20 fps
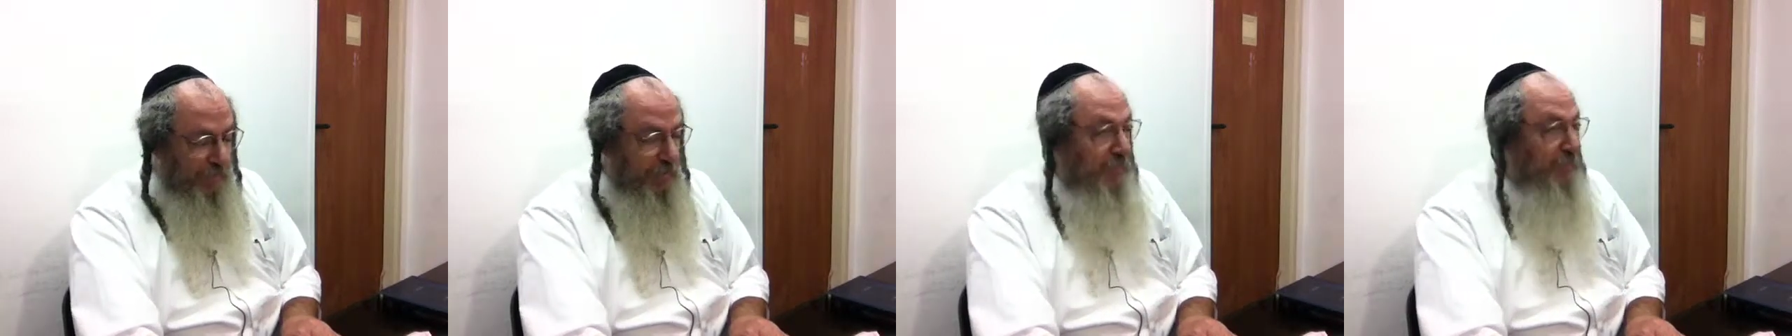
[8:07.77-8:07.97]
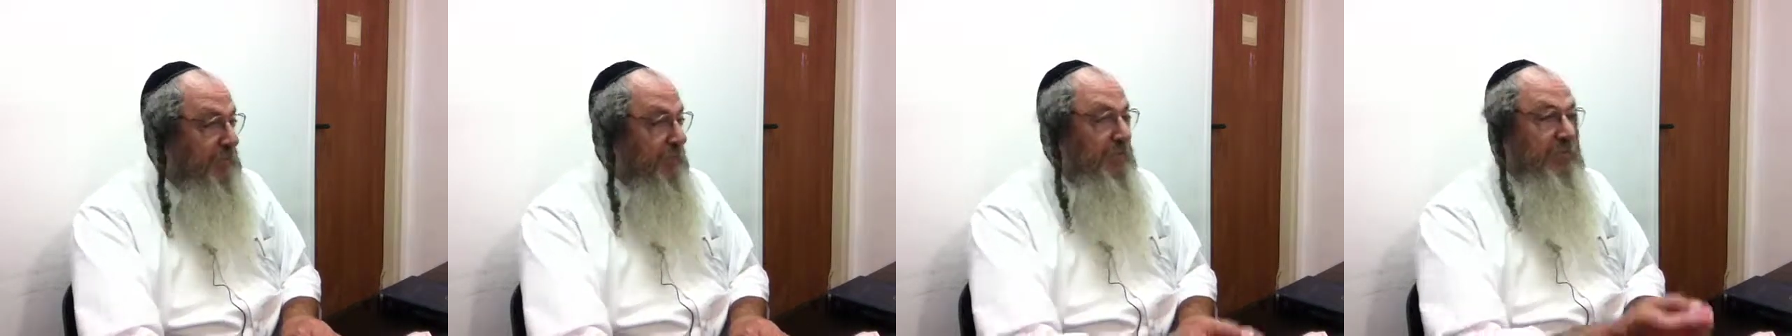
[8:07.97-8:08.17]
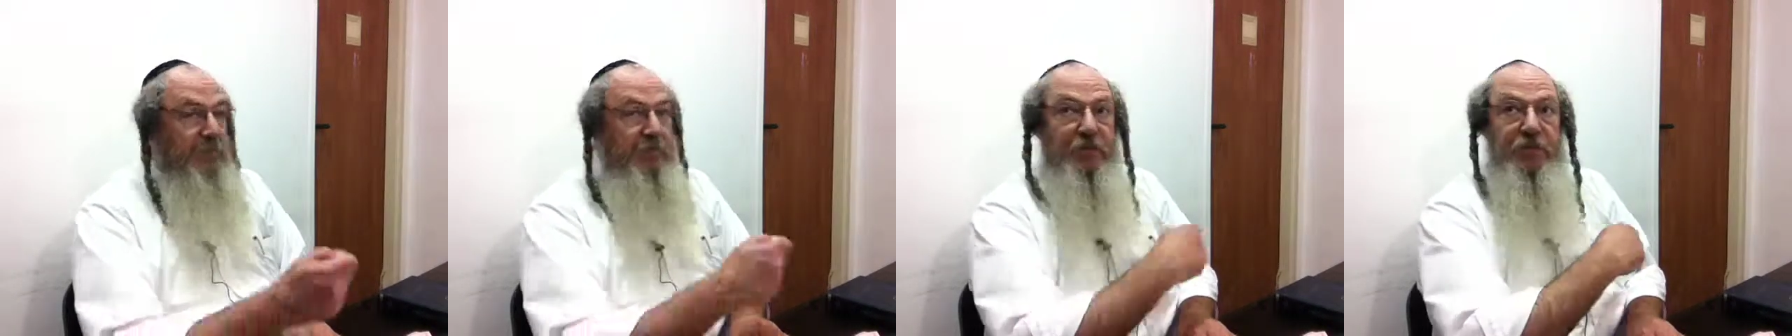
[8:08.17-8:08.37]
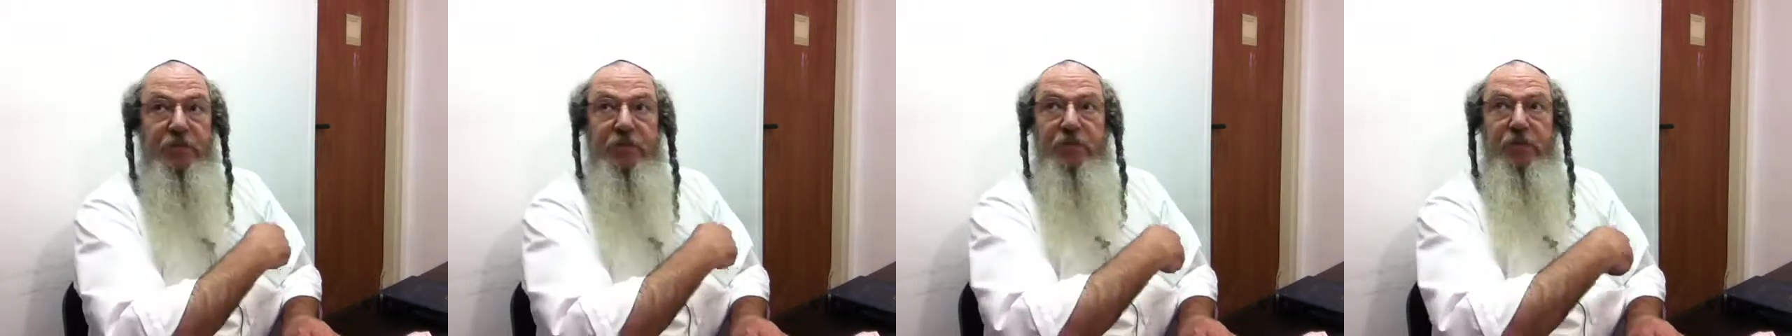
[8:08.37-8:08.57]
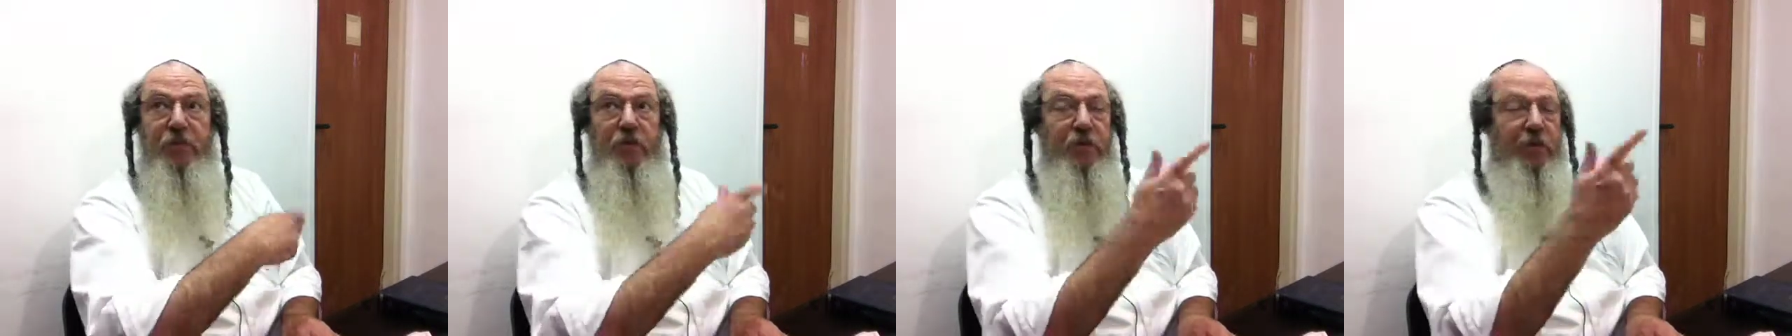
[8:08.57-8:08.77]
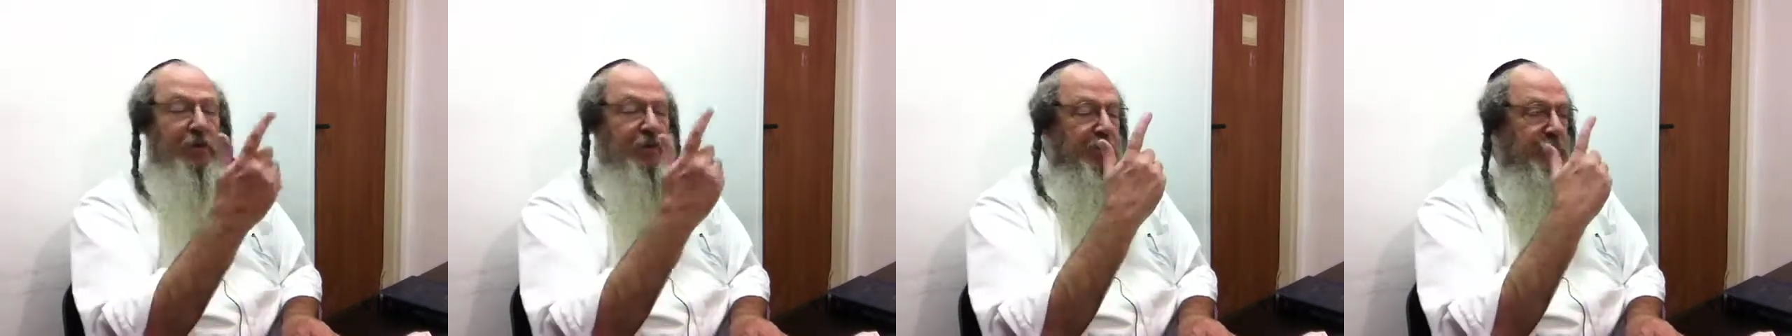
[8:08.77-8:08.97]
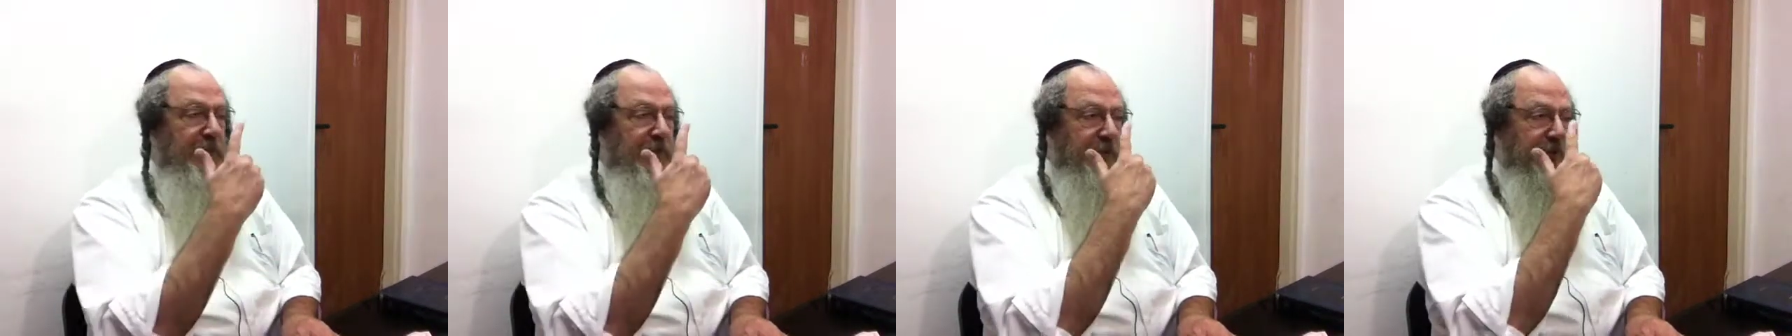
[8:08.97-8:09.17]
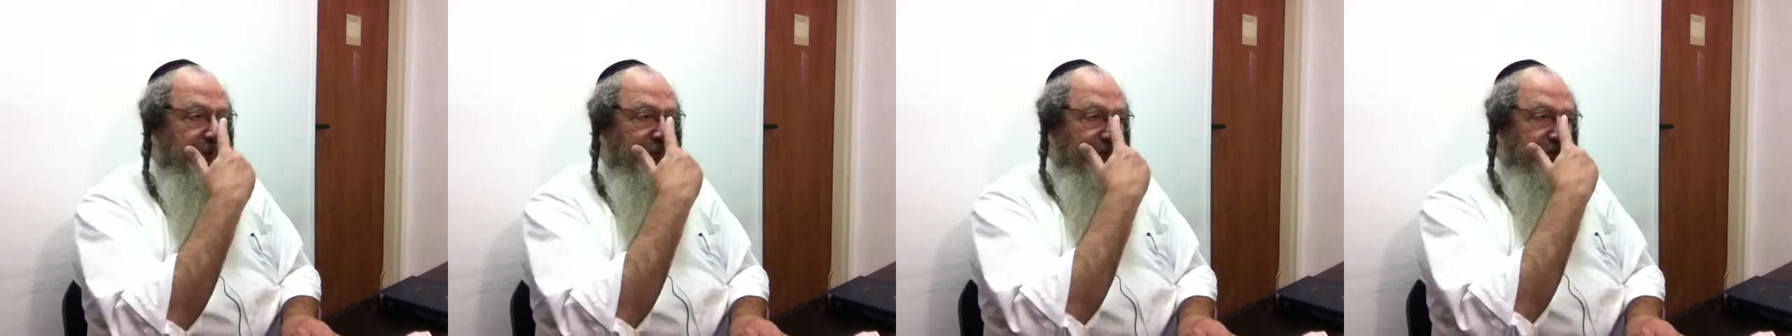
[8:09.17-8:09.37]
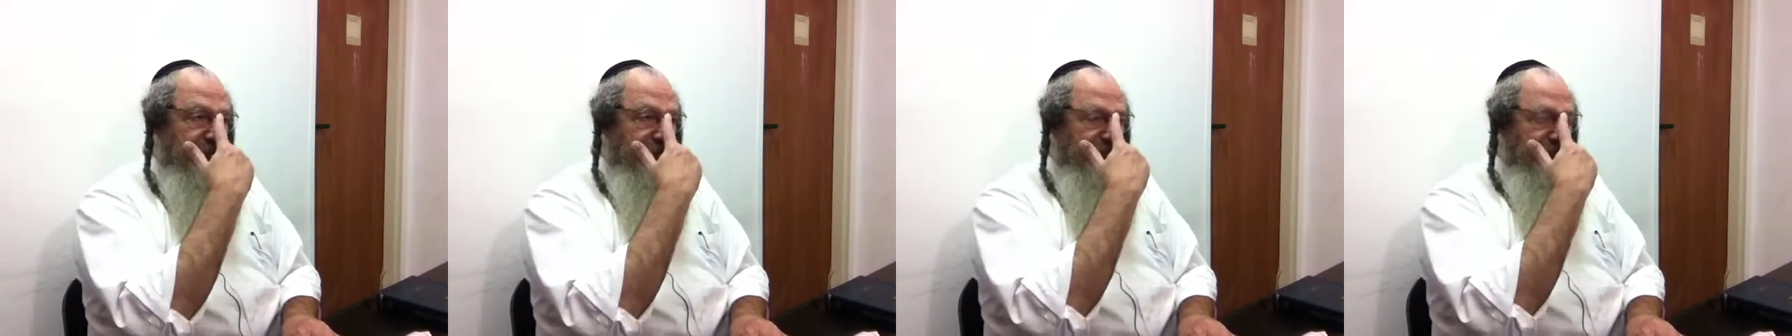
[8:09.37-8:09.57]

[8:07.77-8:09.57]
He would throw it as